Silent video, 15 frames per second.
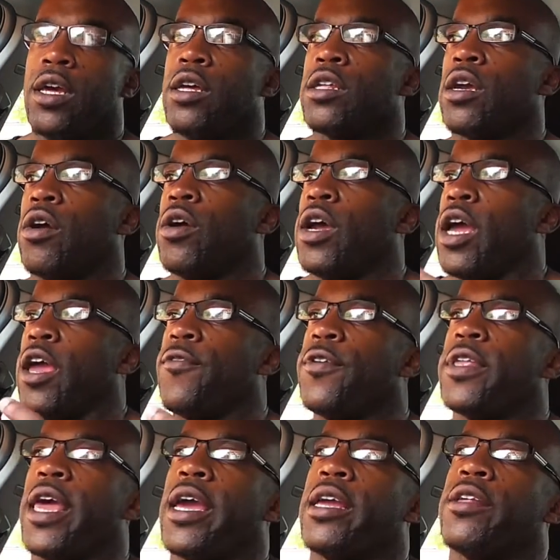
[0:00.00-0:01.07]
So if
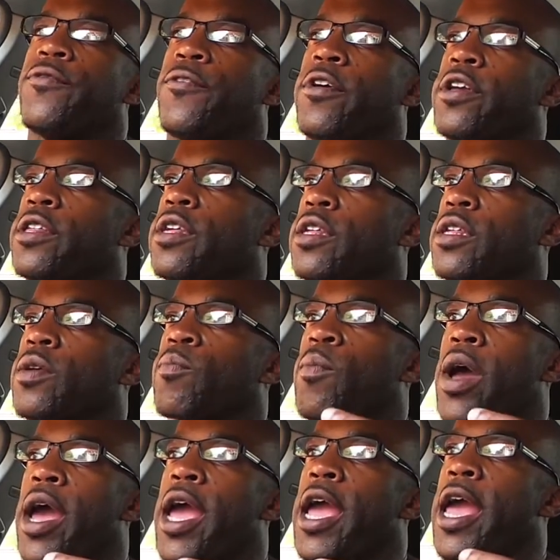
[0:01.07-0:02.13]
you take, for instance,
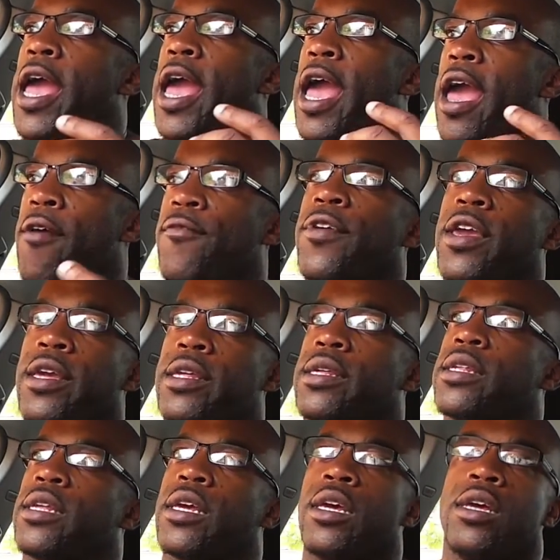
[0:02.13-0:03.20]
my
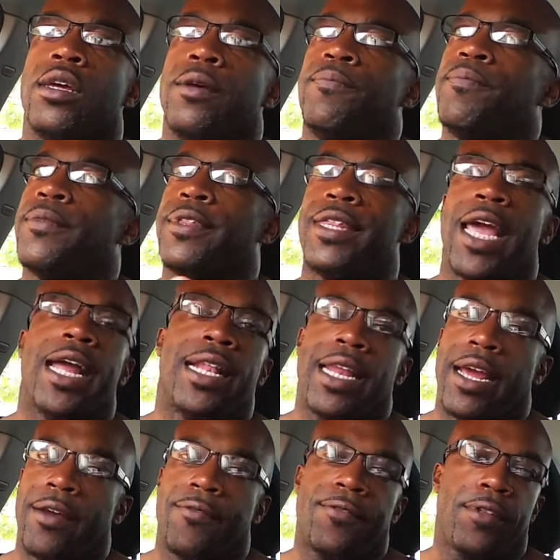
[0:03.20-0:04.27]
heaviest
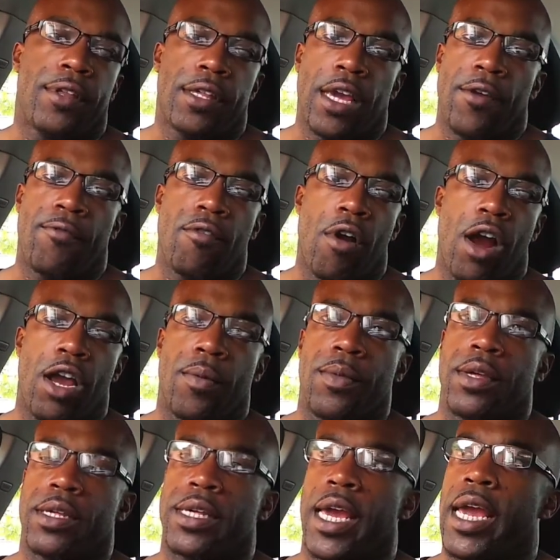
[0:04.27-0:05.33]
deadlift, say for
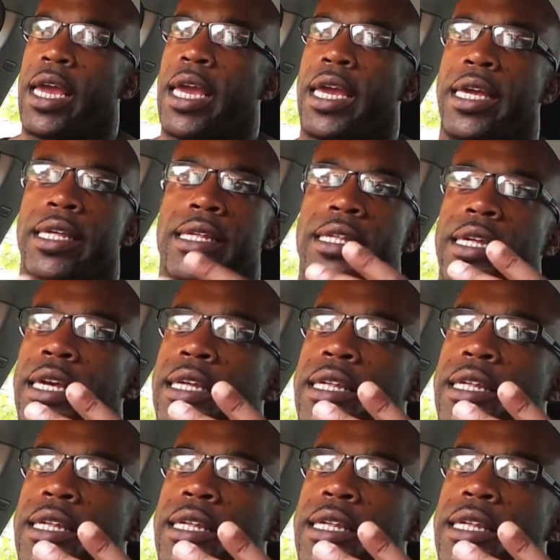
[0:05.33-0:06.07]
argument's sake, is